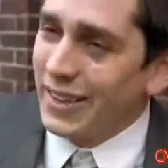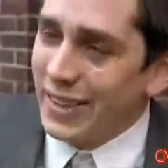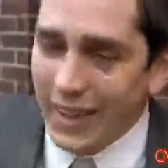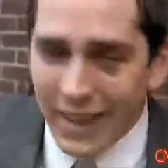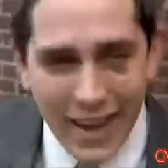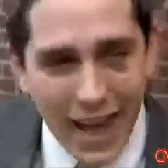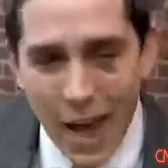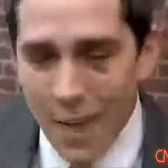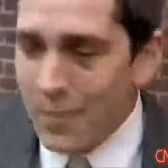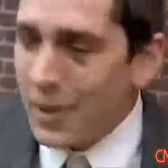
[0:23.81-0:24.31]

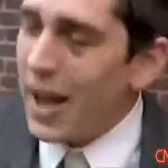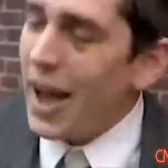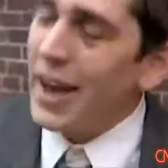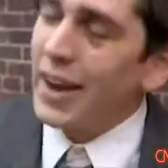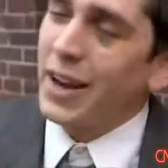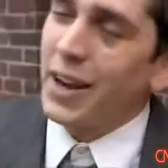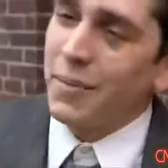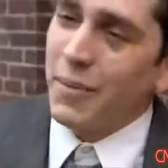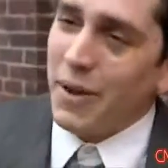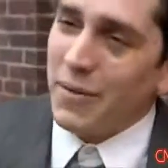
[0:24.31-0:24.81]
Like, "Happy
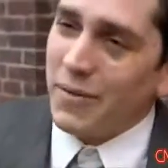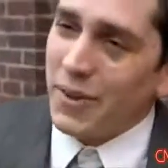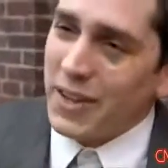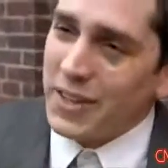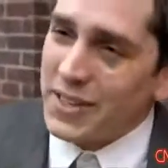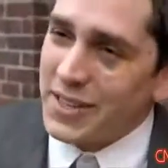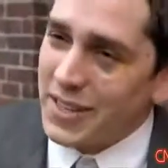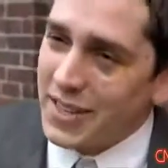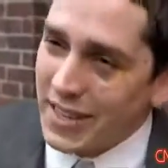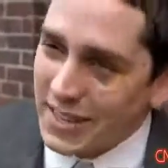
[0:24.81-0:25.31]
Hanukkah, my
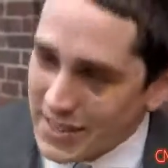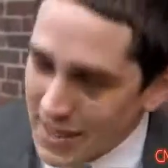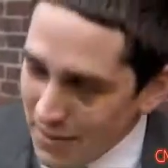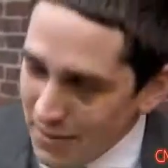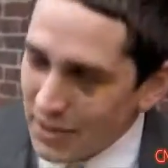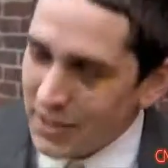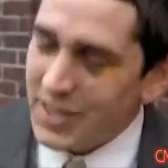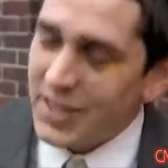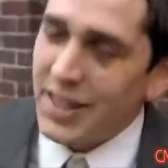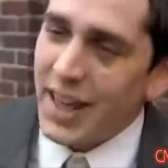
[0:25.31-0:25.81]
friends." Like
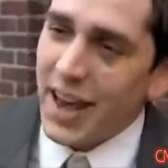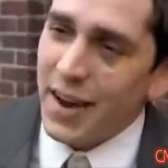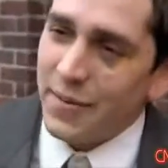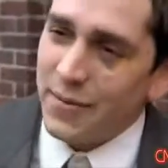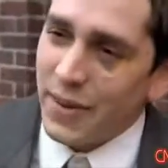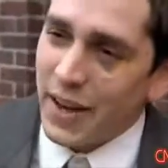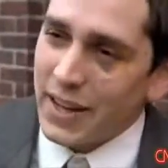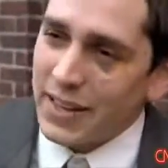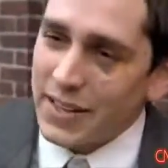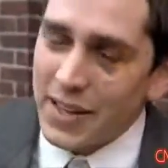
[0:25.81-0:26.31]
something to that
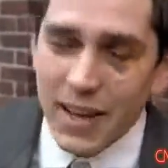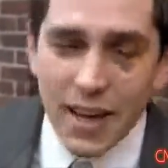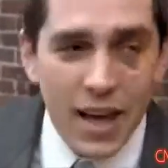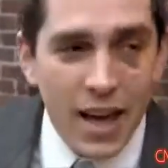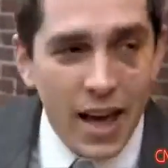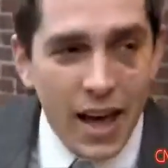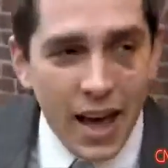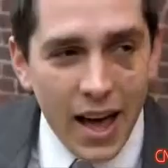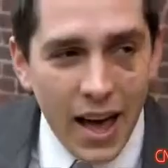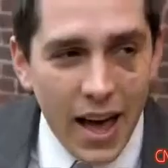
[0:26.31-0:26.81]
effect.
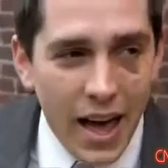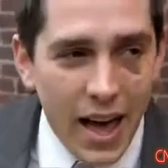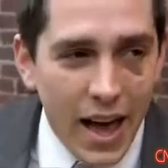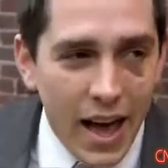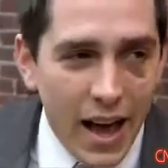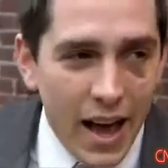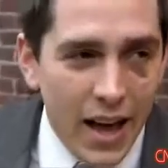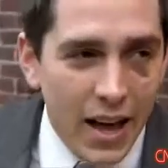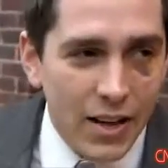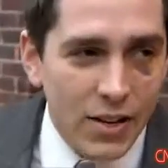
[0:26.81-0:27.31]

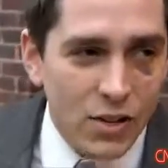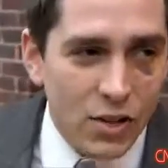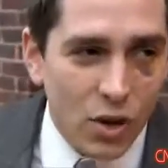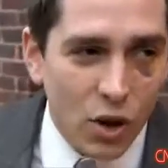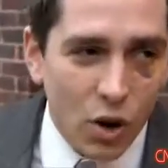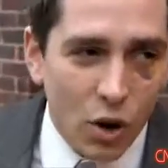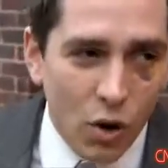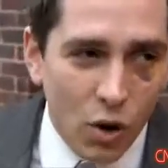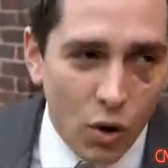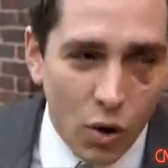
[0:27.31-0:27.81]
And
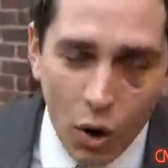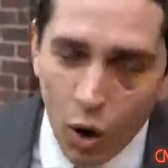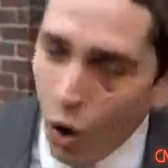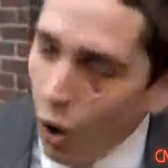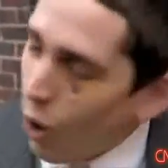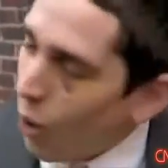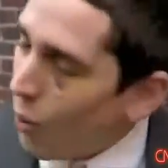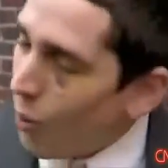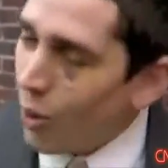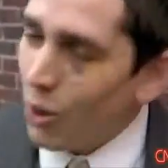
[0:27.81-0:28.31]

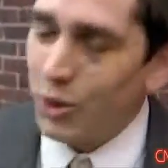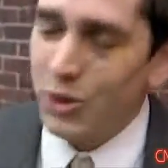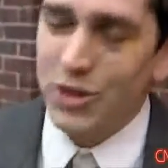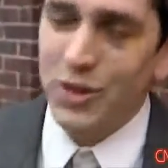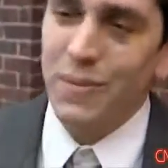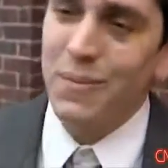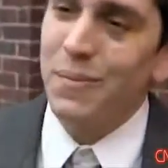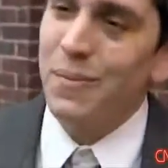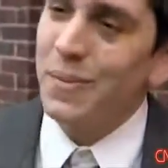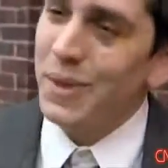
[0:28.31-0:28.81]

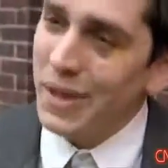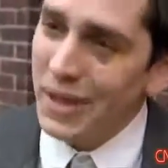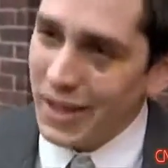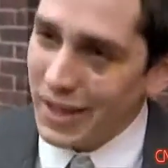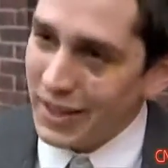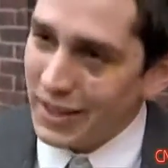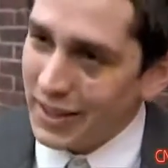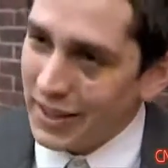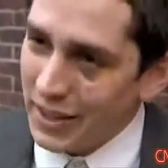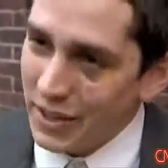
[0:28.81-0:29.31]
almost
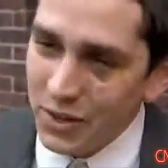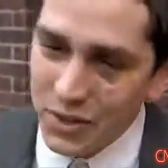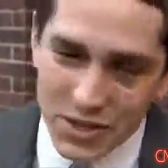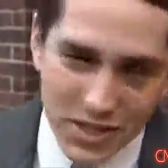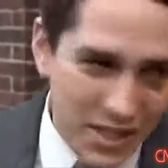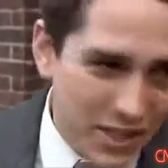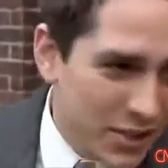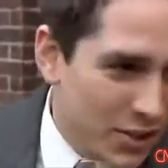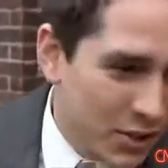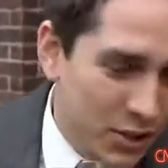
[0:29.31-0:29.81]
immediately you
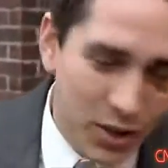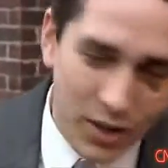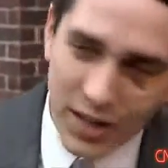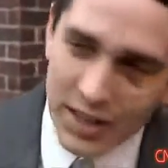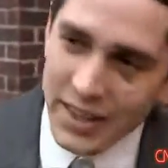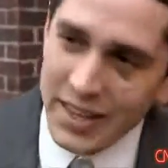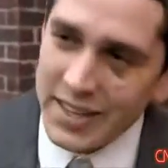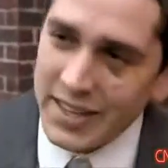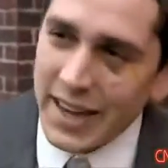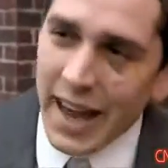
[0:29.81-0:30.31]
see the look
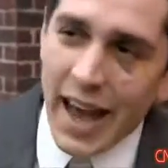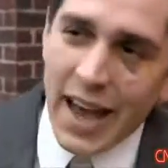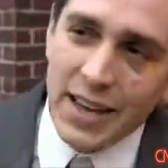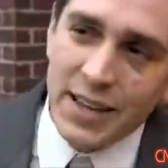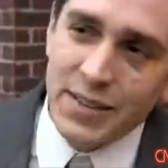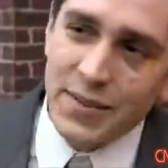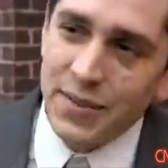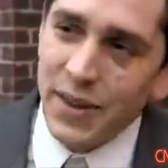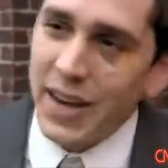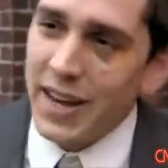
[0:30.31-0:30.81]
in this
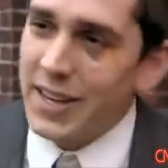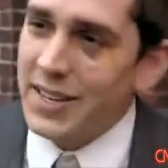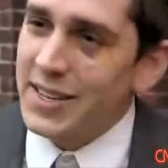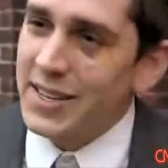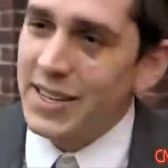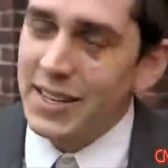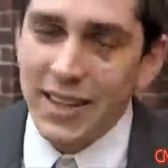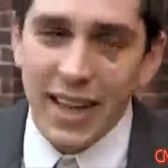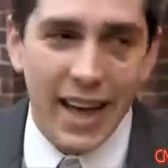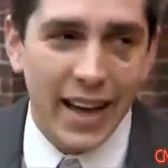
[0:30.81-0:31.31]
guy's
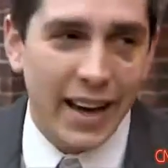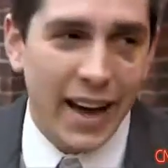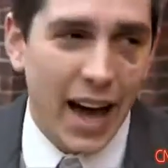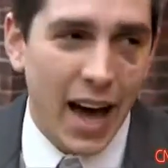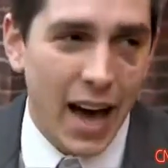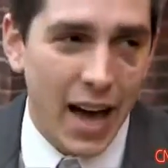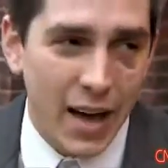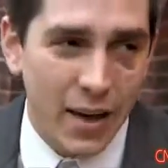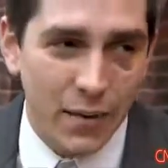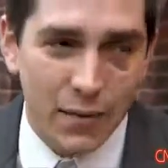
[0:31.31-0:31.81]
face, like
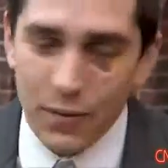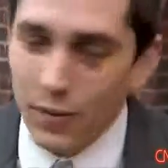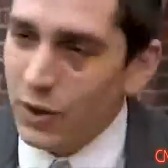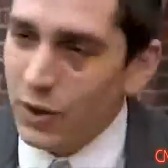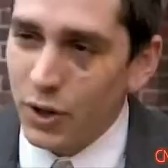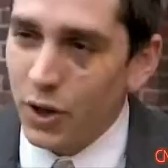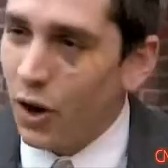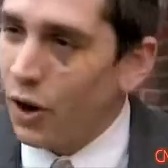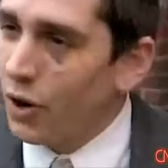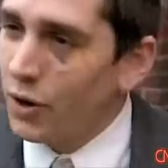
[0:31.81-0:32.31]
I've
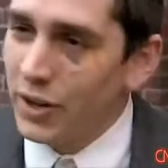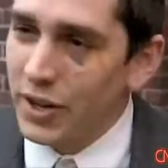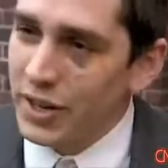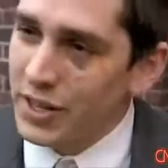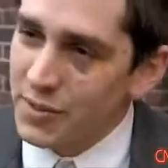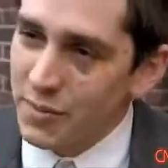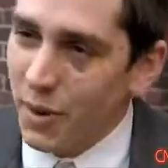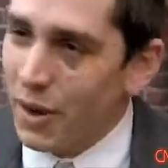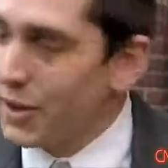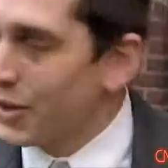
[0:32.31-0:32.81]
called
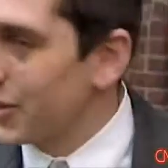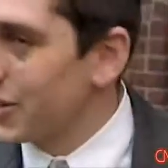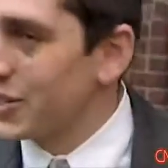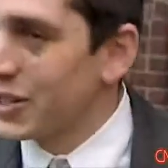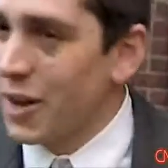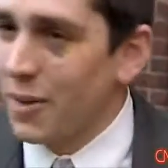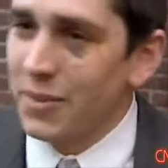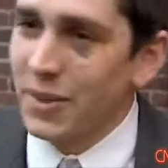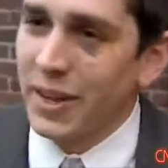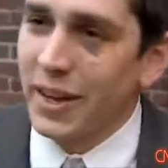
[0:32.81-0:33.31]
his mother
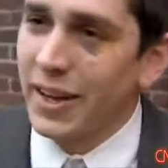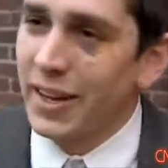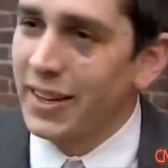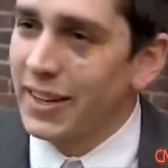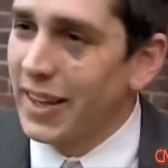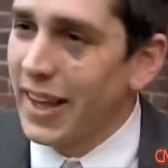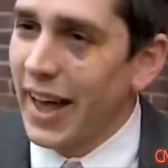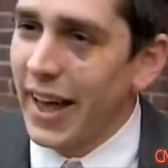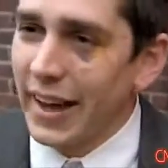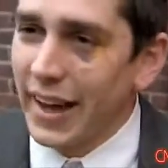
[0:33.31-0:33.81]

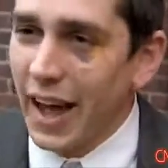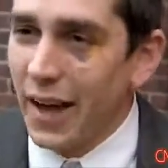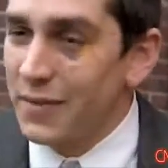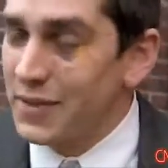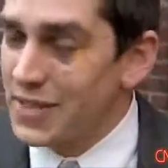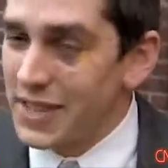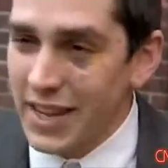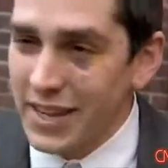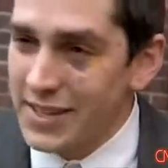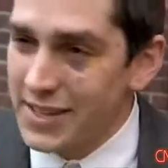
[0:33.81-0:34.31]
something, like
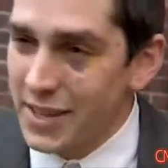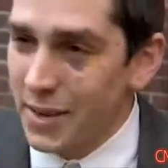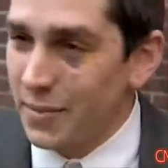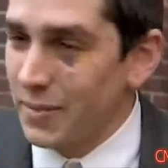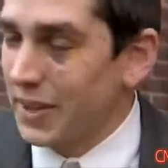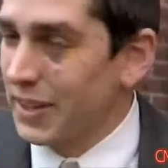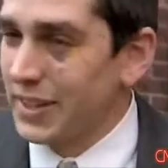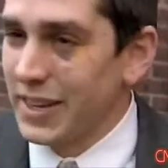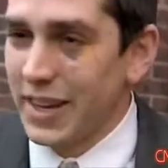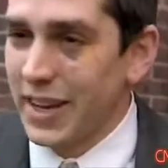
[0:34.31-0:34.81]
I've said
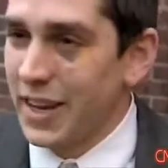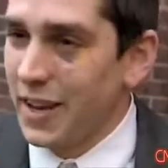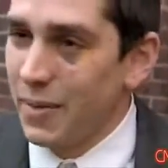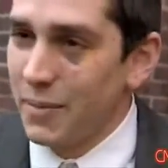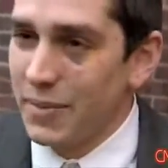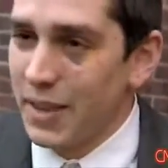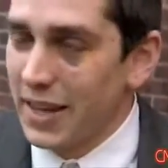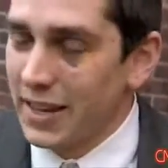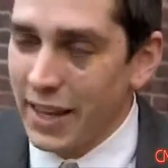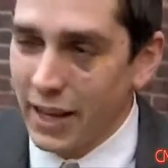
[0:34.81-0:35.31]
something to
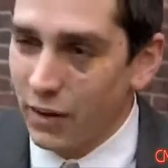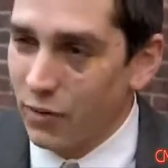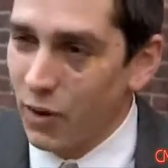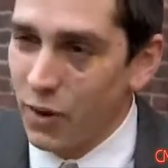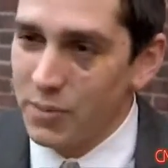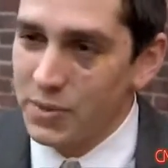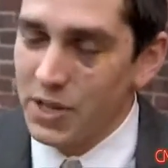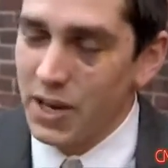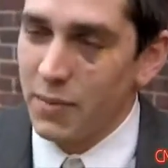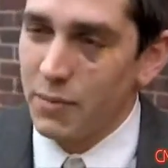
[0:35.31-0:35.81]
him that like
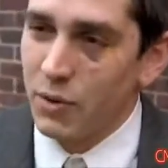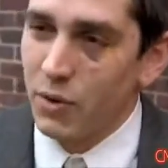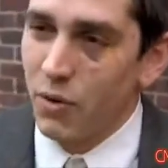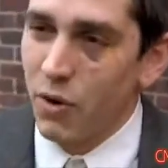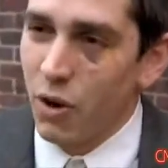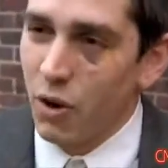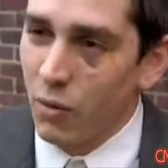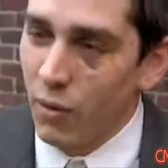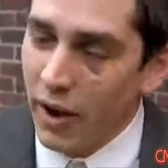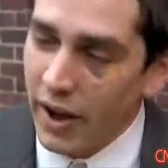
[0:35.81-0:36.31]
rubs him
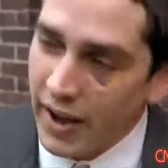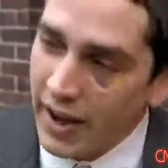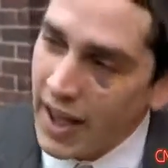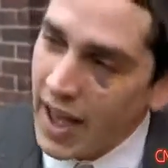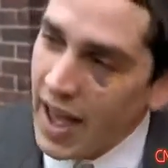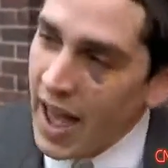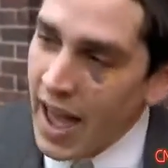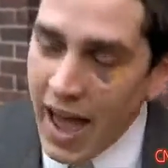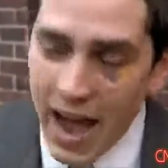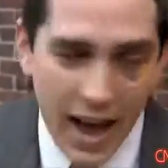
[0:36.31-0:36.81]
the wrong way.